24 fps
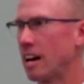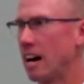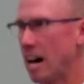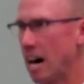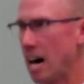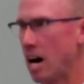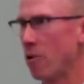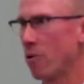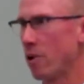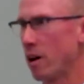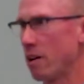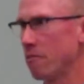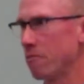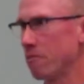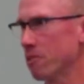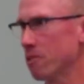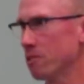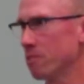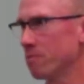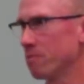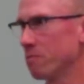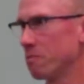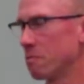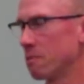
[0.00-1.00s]

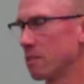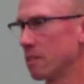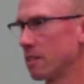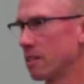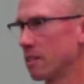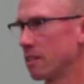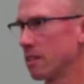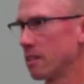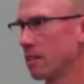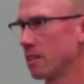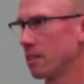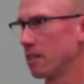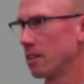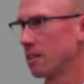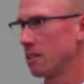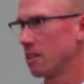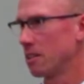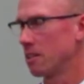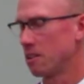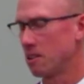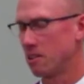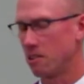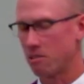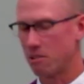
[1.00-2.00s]
However,
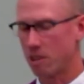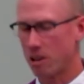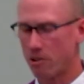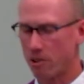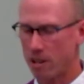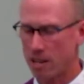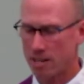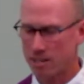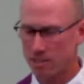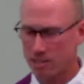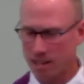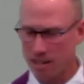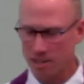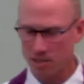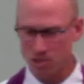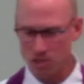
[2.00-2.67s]
there is a